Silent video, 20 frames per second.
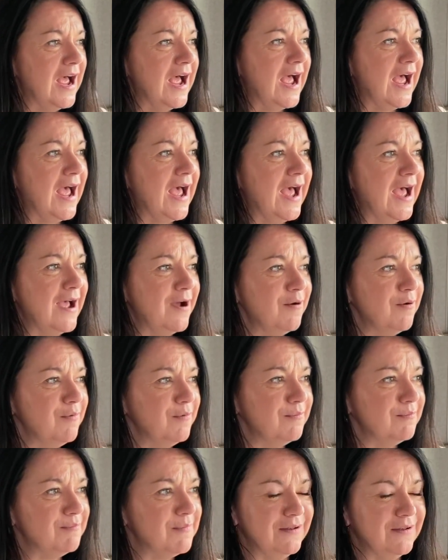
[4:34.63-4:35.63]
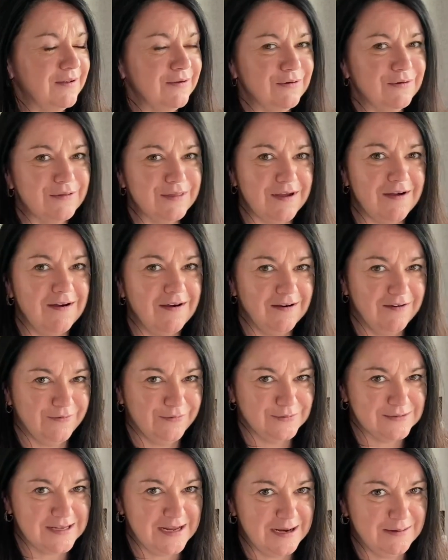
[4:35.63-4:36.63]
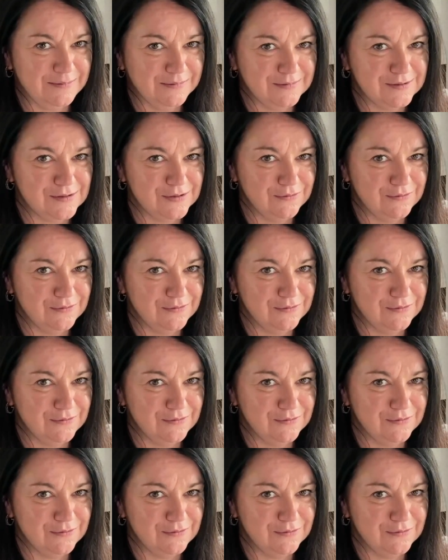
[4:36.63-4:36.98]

how my other half was able